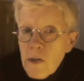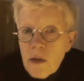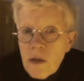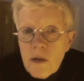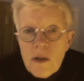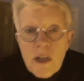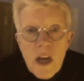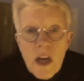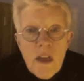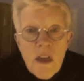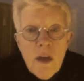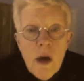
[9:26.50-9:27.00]
as I
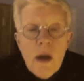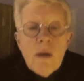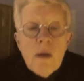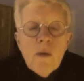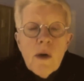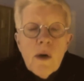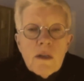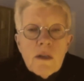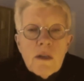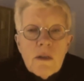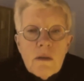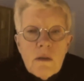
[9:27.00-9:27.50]
thought it
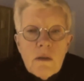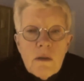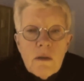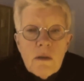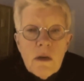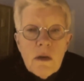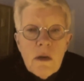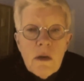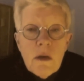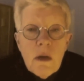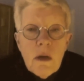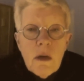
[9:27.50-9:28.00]
was.
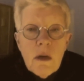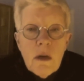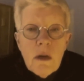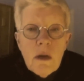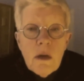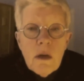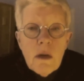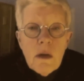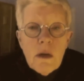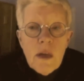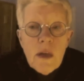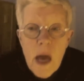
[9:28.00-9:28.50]
Mm-hmm.
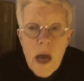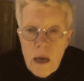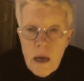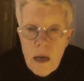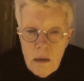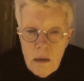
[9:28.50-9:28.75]
That